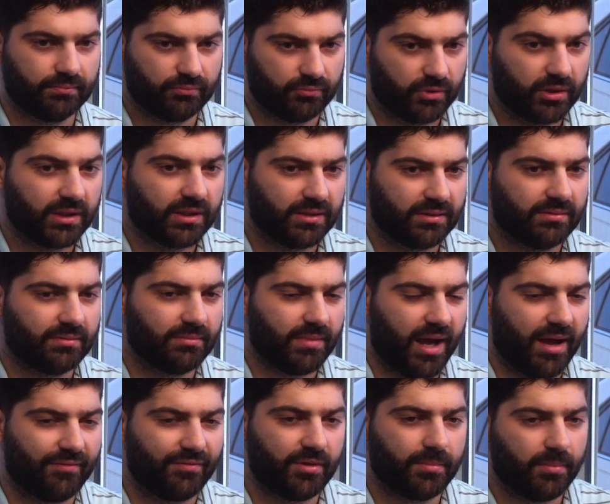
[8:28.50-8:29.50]
really
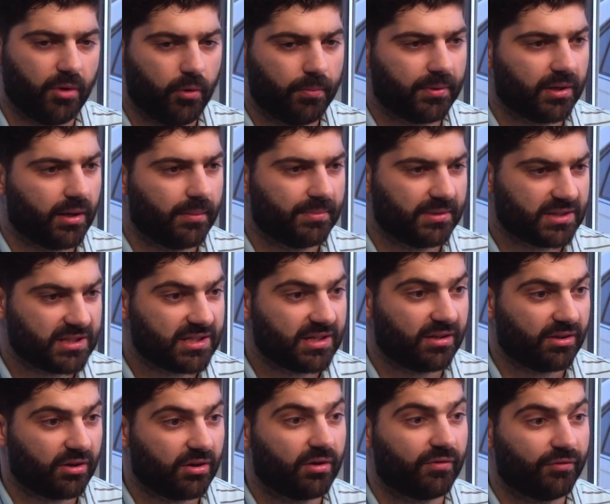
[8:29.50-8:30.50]
have them open up and
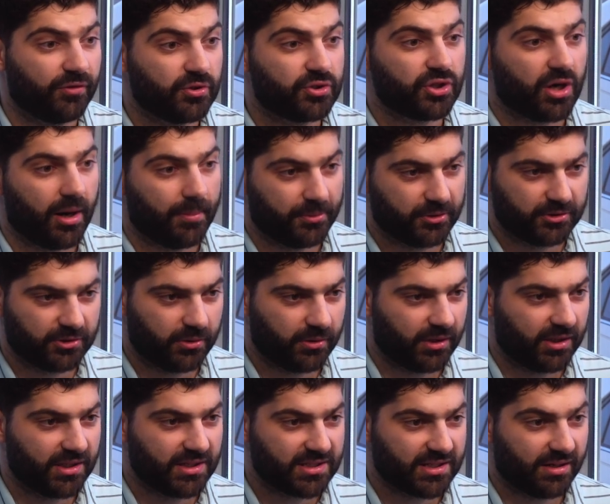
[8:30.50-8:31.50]
see their future
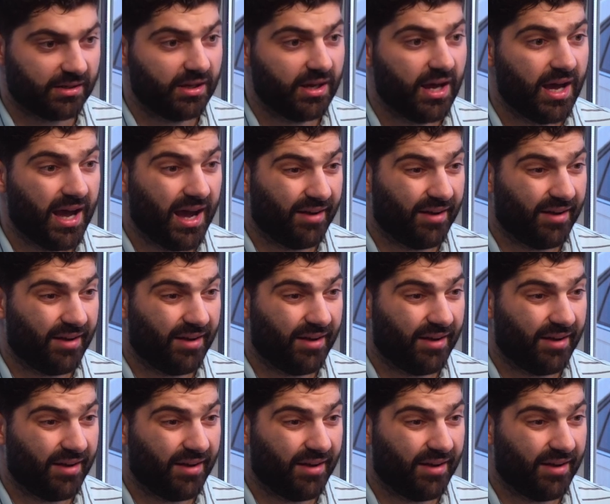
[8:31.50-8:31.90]
opportunities and